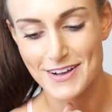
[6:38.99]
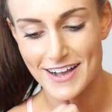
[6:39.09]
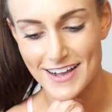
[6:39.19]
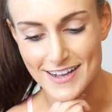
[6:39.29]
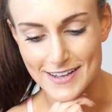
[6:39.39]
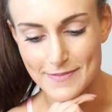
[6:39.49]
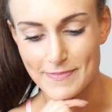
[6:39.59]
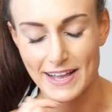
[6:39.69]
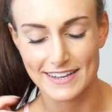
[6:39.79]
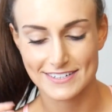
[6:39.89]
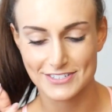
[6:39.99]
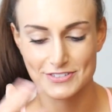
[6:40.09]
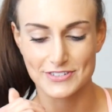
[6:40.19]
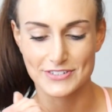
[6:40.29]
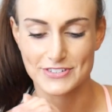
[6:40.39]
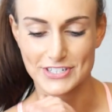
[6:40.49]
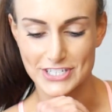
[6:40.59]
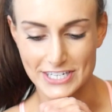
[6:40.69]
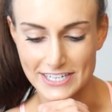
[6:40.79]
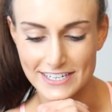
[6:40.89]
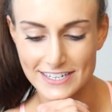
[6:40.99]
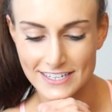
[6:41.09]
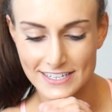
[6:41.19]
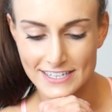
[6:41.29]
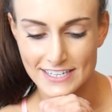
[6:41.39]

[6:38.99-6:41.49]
Back into the nutrition.